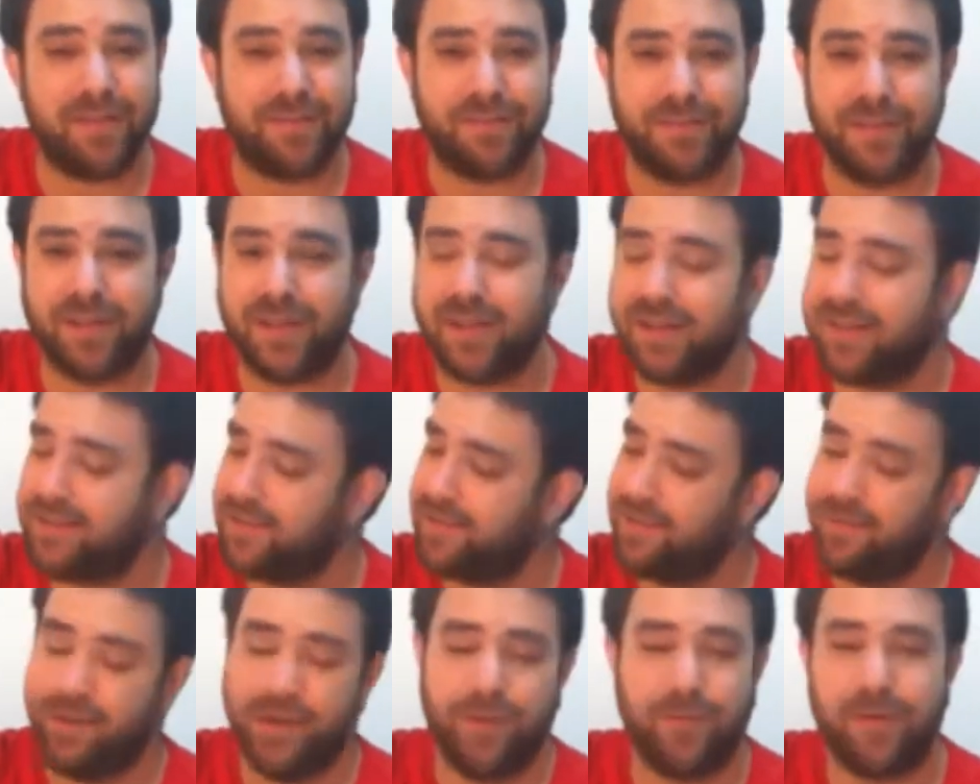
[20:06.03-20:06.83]
If
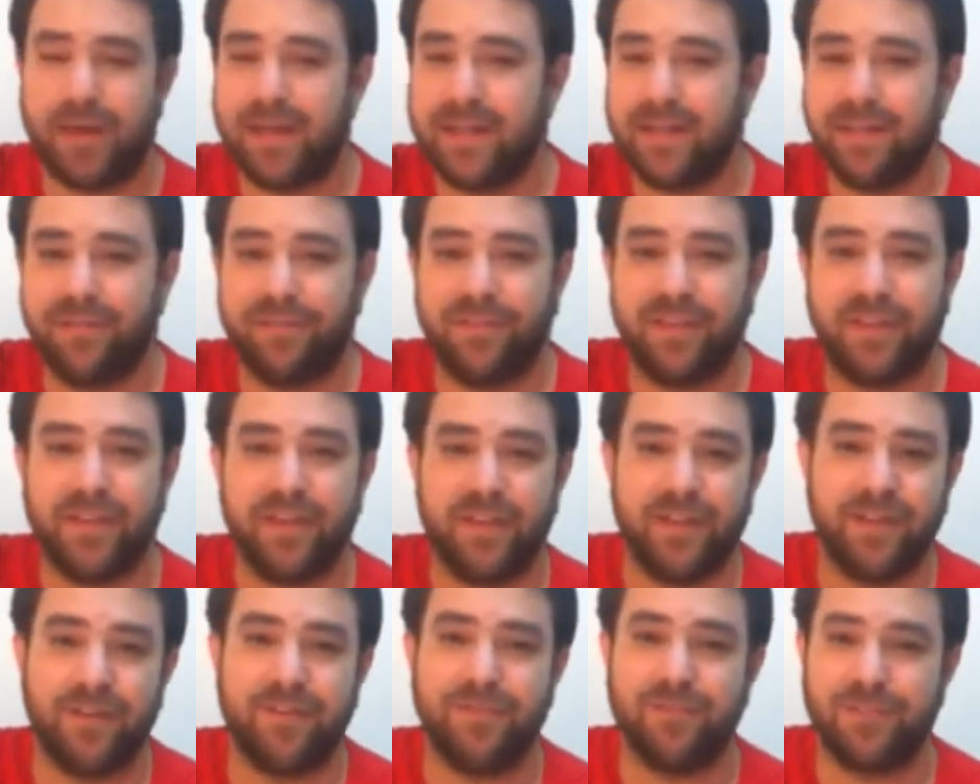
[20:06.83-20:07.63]
not, rewind the
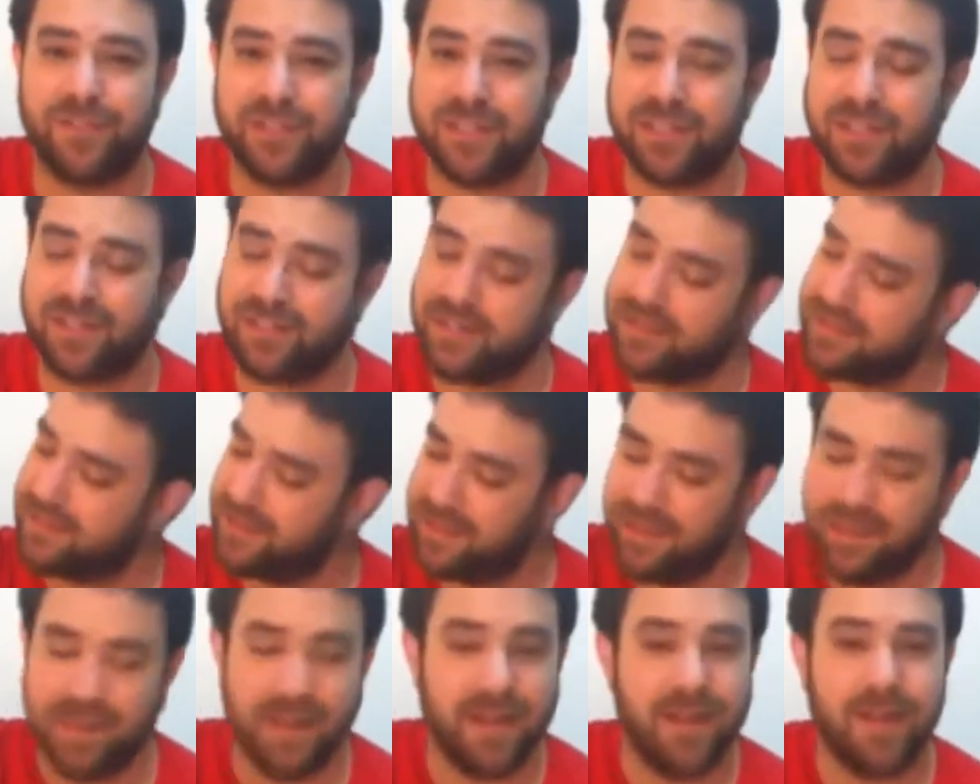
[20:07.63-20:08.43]
video,
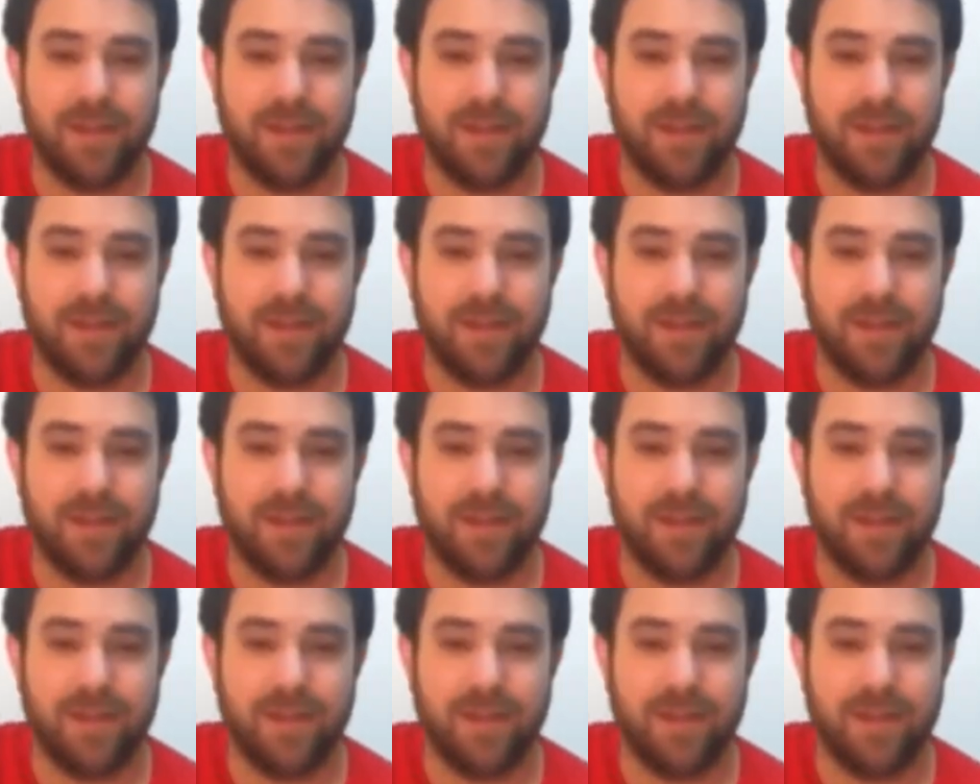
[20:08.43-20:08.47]
just